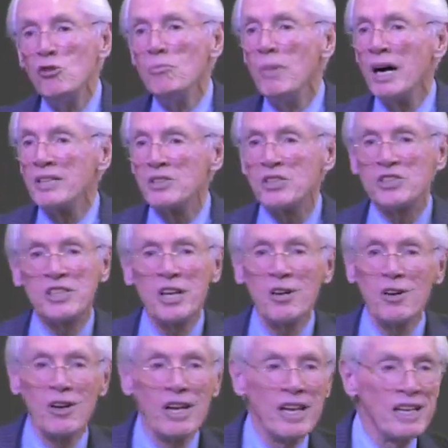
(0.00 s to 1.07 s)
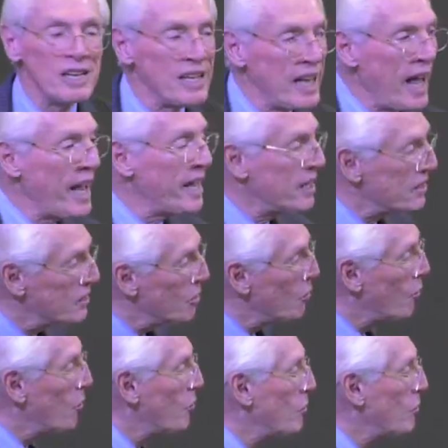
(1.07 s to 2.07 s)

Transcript: much still like the